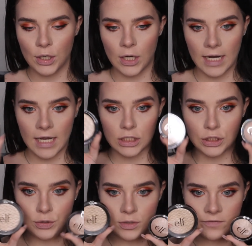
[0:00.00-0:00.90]
I got
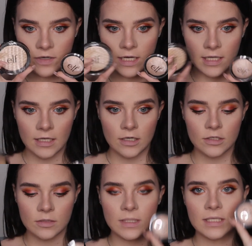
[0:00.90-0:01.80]
two different
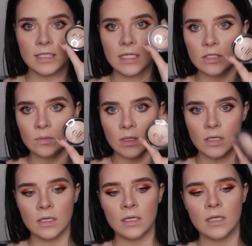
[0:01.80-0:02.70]
highlighters because this
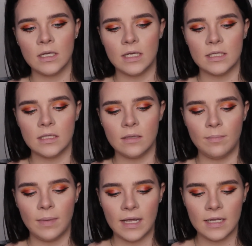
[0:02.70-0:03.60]
one, it's the
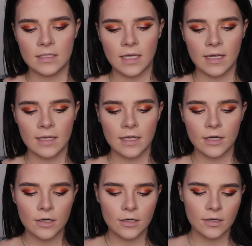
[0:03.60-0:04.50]
baked
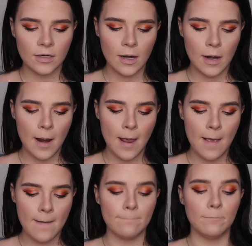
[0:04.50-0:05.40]
highlighter.
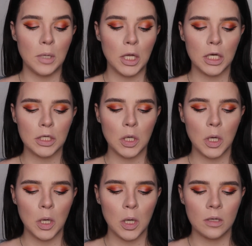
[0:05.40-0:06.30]
Baked,
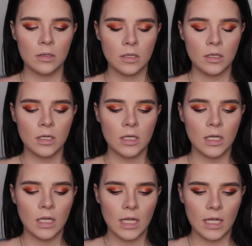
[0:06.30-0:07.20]
haha.
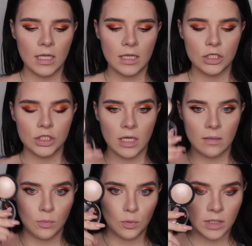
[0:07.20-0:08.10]
In the
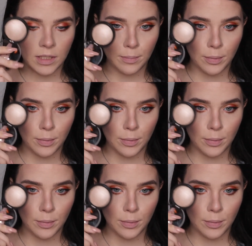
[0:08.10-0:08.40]
shade Moonlit